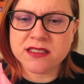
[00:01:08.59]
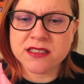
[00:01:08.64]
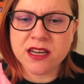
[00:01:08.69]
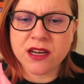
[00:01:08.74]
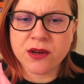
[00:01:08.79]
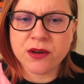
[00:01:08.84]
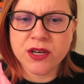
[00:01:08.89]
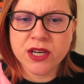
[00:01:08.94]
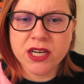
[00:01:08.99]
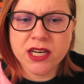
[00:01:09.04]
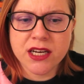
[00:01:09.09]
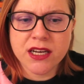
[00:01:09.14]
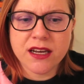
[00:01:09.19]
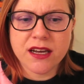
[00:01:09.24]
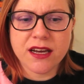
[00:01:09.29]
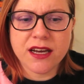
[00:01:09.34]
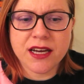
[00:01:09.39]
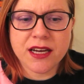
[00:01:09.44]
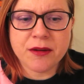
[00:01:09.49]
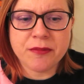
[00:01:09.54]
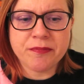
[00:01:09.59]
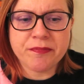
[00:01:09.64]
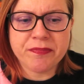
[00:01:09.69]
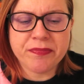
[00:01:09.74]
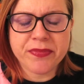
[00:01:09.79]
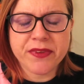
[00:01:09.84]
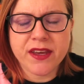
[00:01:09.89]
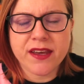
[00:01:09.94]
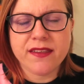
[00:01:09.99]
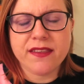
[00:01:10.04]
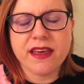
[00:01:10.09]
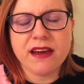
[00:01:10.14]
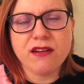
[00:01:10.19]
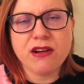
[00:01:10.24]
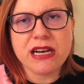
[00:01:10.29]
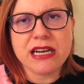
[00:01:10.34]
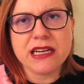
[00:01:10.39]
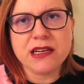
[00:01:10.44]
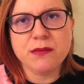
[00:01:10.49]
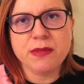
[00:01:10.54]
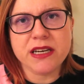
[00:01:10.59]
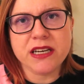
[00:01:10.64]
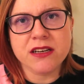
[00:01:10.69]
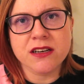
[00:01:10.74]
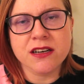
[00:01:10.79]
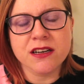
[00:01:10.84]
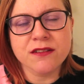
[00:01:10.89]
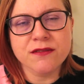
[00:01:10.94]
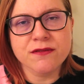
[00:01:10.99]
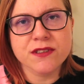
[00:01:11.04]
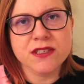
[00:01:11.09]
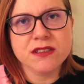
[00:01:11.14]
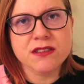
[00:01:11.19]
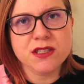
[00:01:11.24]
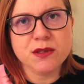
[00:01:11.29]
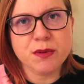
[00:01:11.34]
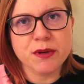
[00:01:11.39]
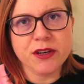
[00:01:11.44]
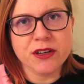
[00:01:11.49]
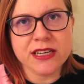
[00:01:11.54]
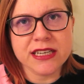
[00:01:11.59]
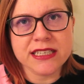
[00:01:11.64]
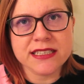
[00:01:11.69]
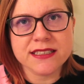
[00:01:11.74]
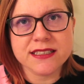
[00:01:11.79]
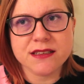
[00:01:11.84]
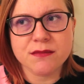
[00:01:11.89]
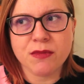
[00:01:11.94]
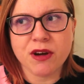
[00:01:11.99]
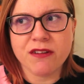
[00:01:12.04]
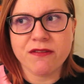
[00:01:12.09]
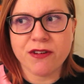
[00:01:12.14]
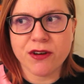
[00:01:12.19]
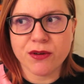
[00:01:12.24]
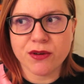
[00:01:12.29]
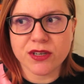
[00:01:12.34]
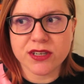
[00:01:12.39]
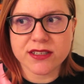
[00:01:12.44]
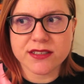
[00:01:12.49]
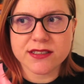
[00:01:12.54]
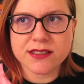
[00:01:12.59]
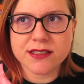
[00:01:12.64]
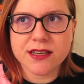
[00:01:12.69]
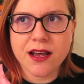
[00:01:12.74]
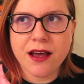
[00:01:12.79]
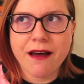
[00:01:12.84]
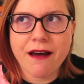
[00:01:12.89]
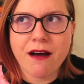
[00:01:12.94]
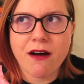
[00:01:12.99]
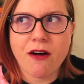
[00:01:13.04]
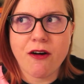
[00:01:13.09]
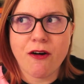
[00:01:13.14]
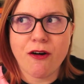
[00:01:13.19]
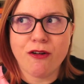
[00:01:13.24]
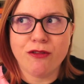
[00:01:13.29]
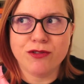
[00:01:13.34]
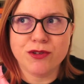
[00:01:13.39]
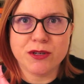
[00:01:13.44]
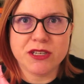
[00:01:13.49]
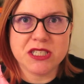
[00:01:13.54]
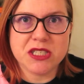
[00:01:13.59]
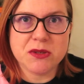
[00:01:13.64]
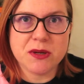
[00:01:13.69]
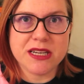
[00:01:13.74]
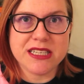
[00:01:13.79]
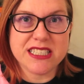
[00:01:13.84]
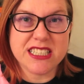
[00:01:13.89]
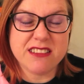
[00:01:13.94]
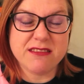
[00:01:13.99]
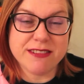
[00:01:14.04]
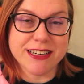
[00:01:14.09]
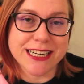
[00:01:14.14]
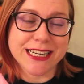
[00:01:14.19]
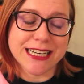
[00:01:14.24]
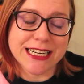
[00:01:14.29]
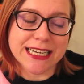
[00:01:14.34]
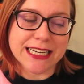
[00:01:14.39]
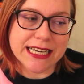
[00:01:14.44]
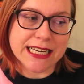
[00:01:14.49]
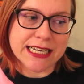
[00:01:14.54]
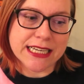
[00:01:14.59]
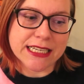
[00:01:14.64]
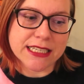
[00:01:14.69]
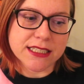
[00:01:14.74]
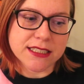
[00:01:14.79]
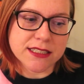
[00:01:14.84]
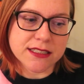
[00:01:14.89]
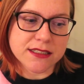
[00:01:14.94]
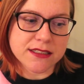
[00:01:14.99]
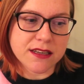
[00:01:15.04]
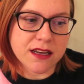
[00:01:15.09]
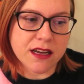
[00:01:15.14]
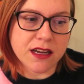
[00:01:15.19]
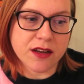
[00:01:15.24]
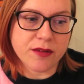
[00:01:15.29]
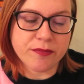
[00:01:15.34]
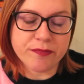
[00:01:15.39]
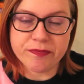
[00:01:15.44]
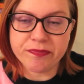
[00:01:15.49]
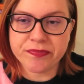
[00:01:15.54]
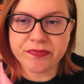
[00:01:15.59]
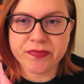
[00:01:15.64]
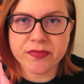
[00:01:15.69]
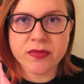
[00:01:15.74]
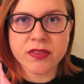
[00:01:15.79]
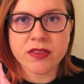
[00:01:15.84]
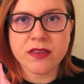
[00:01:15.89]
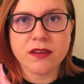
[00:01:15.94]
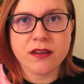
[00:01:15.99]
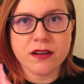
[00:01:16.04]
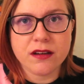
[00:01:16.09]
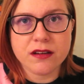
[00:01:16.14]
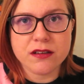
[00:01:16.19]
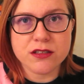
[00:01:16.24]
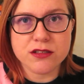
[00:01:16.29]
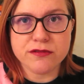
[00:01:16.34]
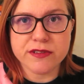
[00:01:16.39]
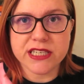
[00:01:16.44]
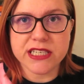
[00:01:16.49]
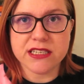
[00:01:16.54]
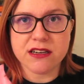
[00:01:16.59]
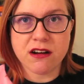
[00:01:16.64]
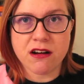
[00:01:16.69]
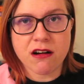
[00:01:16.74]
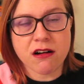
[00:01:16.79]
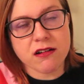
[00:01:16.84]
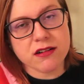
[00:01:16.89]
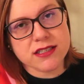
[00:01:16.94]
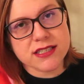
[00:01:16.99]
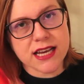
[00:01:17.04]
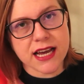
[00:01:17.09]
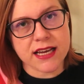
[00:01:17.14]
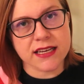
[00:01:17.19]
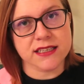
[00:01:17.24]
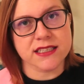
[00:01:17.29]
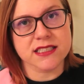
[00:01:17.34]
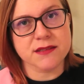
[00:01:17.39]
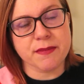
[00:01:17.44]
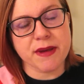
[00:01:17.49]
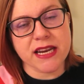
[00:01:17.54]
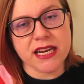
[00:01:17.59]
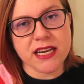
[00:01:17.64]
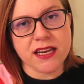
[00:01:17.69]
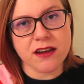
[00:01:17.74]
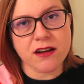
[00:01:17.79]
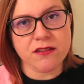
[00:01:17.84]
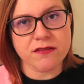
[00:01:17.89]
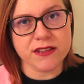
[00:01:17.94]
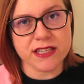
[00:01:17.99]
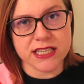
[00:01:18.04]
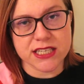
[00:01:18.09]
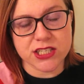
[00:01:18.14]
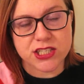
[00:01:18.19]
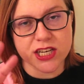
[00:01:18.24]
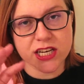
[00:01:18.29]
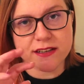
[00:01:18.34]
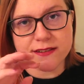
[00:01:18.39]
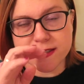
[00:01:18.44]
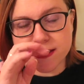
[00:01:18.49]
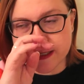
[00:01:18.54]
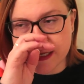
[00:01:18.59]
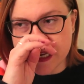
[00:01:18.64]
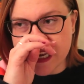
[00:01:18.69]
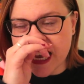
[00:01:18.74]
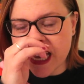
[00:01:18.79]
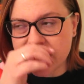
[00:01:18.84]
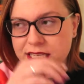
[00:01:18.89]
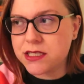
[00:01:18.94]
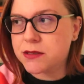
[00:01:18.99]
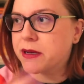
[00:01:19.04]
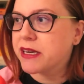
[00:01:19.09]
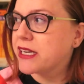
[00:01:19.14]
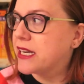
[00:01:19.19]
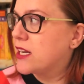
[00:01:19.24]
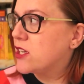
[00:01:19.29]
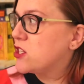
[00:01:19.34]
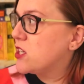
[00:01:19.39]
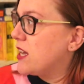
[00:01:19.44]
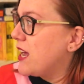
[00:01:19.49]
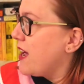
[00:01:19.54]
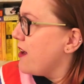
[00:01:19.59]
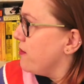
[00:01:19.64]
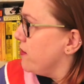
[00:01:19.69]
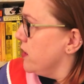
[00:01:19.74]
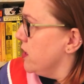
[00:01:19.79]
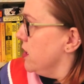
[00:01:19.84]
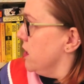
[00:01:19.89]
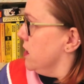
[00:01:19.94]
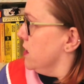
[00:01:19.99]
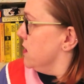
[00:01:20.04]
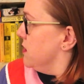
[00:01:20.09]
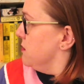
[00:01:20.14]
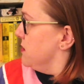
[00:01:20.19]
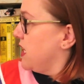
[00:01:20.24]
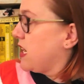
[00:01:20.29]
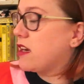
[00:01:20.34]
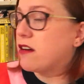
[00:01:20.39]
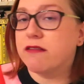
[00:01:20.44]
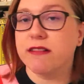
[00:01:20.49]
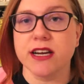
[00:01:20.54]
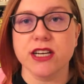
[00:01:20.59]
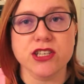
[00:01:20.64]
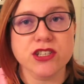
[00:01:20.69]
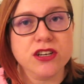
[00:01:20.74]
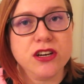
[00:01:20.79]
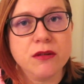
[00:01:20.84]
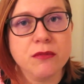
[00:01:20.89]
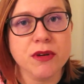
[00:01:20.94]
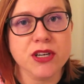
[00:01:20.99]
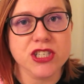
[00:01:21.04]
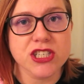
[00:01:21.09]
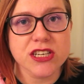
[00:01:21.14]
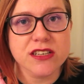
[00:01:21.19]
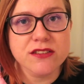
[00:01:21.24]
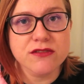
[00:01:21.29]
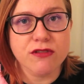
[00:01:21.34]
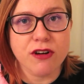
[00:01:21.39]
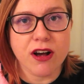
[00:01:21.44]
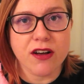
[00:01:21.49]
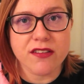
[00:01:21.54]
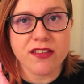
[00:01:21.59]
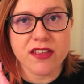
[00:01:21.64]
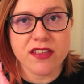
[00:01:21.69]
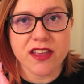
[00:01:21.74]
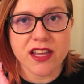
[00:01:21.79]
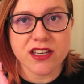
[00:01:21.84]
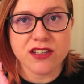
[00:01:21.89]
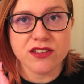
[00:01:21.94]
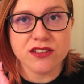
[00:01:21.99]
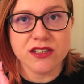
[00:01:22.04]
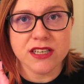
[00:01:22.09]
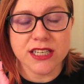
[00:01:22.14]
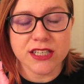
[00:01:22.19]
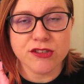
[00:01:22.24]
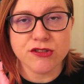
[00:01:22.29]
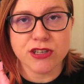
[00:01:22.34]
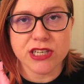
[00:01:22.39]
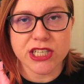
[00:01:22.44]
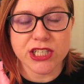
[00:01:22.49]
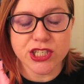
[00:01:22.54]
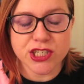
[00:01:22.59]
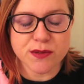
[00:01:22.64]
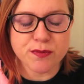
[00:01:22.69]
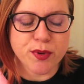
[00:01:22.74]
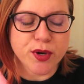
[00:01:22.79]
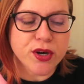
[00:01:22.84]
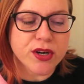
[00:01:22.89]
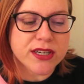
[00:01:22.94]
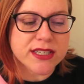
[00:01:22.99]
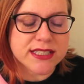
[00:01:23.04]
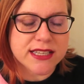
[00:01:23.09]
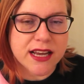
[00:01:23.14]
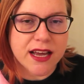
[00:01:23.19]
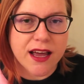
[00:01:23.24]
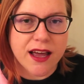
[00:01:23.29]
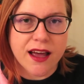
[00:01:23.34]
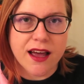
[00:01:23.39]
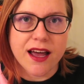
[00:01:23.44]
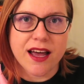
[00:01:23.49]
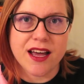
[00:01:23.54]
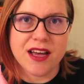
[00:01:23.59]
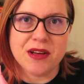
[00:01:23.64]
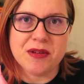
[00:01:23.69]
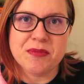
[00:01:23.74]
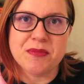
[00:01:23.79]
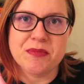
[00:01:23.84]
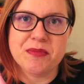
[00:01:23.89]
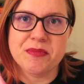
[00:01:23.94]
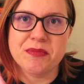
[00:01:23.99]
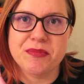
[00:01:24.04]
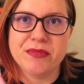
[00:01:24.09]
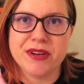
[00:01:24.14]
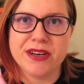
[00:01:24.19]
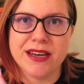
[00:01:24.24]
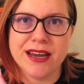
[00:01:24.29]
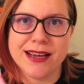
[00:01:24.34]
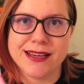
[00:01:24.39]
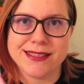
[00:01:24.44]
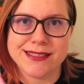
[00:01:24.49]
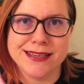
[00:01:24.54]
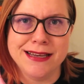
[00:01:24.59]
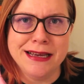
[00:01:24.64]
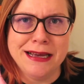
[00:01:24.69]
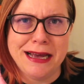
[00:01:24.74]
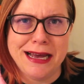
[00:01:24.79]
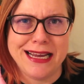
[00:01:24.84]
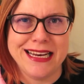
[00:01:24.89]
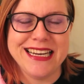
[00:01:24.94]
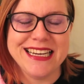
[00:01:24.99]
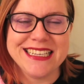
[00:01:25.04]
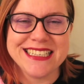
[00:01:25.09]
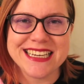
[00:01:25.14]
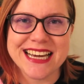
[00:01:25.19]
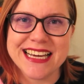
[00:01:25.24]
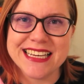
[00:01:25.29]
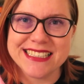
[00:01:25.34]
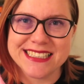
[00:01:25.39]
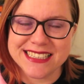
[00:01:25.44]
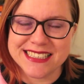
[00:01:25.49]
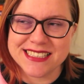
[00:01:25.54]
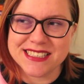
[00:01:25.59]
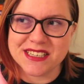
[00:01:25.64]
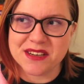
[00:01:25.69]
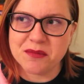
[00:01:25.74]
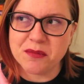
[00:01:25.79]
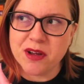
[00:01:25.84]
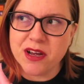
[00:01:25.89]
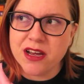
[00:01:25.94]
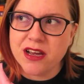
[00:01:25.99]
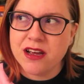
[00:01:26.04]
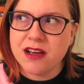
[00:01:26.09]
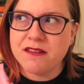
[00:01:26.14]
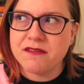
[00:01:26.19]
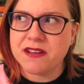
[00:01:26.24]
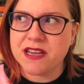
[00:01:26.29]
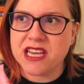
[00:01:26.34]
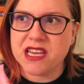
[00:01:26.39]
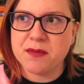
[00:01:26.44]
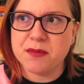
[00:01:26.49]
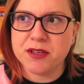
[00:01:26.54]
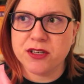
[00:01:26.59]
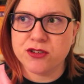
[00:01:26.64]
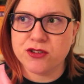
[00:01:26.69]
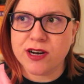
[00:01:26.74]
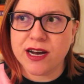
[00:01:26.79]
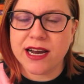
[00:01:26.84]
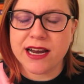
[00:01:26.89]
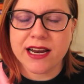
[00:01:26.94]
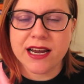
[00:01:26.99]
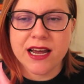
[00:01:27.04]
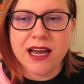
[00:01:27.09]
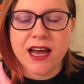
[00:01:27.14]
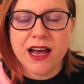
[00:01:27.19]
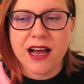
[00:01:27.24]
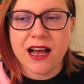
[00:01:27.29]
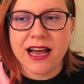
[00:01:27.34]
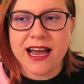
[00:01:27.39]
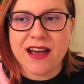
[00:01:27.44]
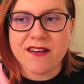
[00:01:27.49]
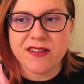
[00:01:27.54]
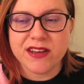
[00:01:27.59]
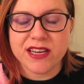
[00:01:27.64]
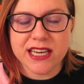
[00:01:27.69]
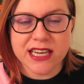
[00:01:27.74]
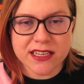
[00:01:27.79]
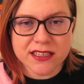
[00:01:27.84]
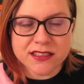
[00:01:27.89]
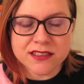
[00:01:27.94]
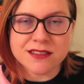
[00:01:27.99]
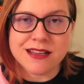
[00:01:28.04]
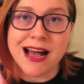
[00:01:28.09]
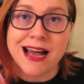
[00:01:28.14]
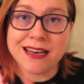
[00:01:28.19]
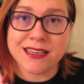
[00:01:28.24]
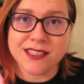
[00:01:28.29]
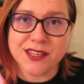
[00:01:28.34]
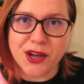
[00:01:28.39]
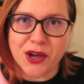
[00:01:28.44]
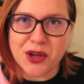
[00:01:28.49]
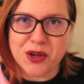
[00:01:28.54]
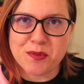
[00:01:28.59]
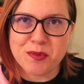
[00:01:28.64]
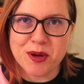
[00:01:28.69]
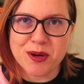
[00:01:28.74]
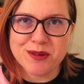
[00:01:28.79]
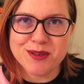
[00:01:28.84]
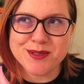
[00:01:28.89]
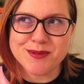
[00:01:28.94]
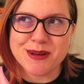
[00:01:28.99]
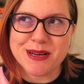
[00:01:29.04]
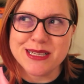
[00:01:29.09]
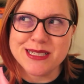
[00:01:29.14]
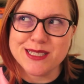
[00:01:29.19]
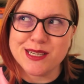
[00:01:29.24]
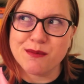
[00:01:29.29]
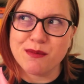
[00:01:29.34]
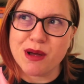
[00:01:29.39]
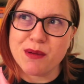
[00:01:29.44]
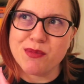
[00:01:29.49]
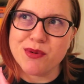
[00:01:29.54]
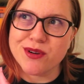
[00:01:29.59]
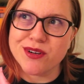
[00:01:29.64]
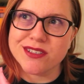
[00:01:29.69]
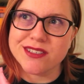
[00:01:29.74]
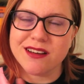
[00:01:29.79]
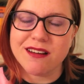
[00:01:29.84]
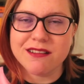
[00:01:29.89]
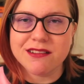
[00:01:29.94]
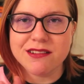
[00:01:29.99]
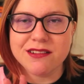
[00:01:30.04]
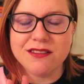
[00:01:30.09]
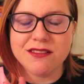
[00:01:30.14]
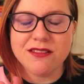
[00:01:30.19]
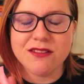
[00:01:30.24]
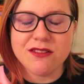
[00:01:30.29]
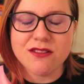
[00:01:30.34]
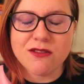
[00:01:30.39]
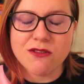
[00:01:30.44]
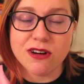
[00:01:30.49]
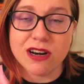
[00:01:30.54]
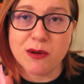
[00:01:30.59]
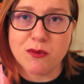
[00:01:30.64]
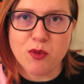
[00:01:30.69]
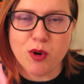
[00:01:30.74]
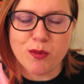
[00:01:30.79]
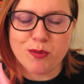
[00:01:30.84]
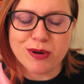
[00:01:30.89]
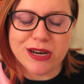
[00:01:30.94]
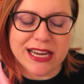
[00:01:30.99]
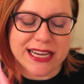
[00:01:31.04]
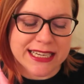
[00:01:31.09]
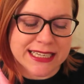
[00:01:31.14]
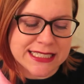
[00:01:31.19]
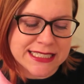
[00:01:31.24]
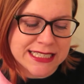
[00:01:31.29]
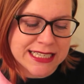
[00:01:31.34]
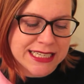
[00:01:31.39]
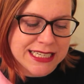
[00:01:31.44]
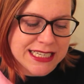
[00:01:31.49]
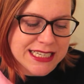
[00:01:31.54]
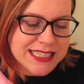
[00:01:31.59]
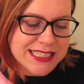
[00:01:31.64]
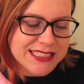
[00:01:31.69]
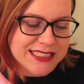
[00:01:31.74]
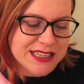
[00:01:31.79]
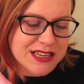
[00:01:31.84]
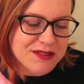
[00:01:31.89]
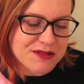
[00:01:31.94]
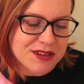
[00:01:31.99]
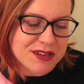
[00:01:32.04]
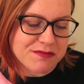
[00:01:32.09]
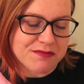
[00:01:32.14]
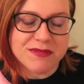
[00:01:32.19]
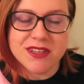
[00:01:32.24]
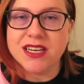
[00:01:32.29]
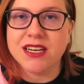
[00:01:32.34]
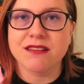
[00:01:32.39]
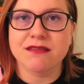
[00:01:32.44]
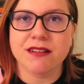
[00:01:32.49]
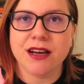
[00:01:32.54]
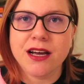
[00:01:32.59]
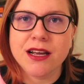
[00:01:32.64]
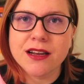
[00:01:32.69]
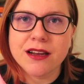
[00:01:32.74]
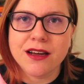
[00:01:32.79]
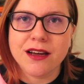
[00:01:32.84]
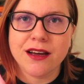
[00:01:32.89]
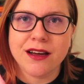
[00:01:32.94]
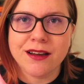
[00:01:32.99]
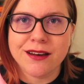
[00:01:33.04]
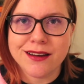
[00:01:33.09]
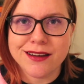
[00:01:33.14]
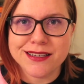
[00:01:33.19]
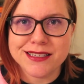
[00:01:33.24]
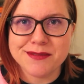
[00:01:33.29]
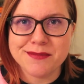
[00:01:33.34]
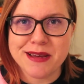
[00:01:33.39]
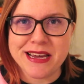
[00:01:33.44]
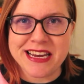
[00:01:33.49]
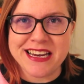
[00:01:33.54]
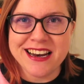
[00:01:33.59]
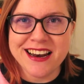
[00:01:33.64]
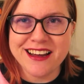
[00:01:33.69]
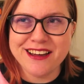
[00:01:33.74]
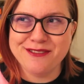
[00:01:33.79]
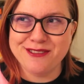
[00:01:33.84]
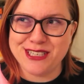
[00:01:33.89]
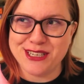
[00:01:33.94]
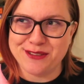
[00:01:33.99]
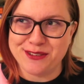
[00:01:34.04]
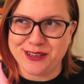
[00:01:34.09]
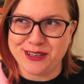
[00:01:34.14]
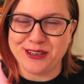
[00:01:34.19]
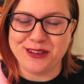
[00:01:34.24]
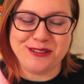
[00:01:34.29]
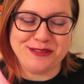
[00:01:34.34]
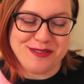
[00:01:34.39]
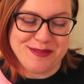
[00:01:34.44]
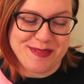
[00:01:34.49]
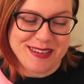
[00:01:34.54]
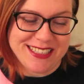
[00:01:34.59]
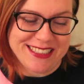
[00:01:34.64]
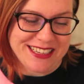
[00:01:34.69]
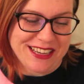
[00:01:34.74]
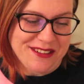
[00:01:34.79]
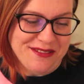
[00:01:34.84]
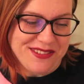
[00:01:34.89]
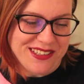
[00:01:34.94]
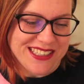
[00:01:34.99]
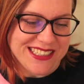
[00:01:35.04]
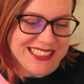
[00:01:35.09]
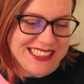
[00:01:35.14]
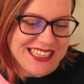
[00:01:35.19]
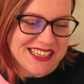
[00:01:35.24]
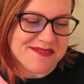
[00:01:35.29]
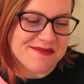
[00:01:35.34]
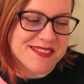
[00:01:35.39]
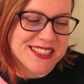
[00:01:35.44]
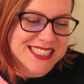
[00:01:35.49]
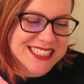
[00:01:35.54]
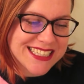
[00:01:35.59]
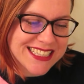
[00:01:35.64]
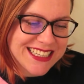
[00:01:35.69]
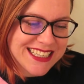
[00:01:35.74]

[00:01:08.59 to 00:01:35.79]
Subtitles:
So they're a little bit unloved, to be honest. My focus of 2020 really is to read ARCs and as many of these shelves as I can, so I can actually have some decoration on my shelves rather than literally just books. But yes, I need to get a system for keeping track. I have a Kindle and a Kobo as well, so my books aren't all in one place. So you know, I like to make life difficult for myself, it seems.